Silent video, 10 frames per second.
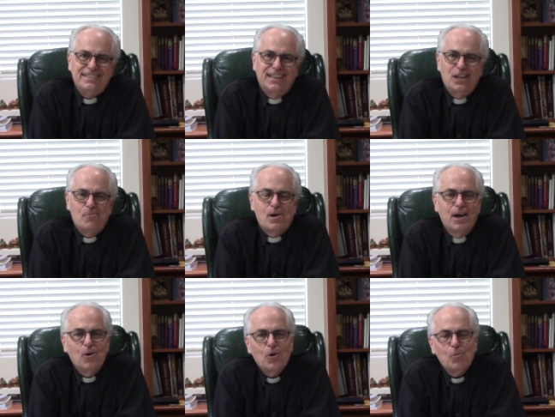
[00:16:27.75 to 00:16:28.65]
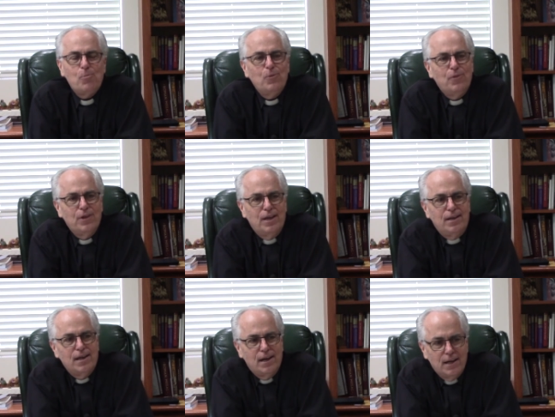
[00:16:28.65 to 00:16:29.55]
Um, I hope
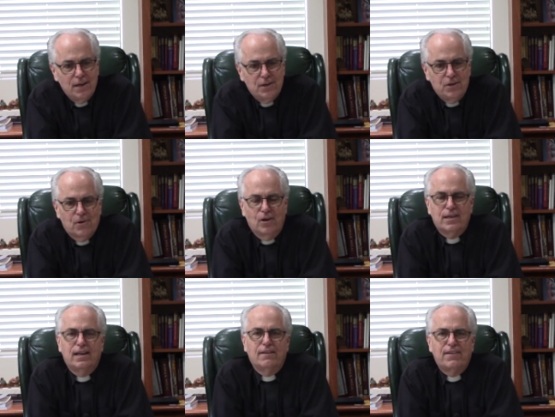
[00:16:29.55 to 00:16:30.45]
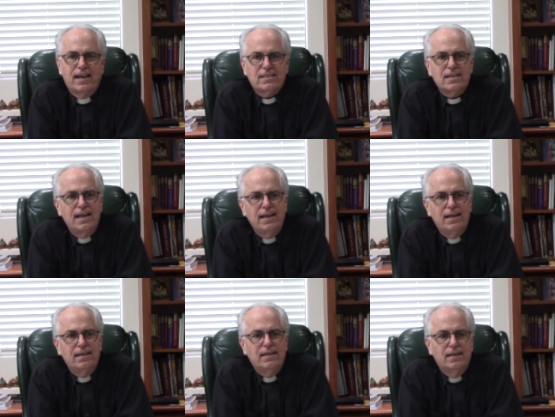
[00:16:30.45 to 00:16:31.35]
that you're all getting
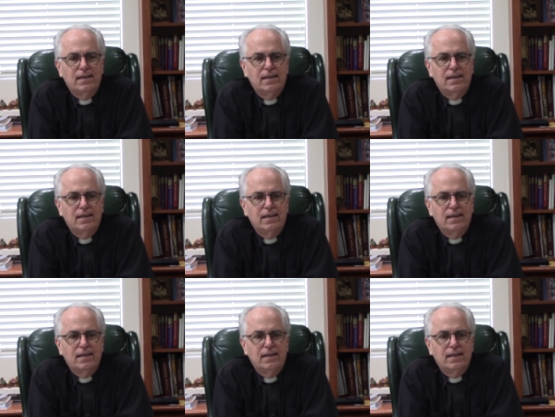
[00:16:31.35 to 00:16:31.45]
vaccinated.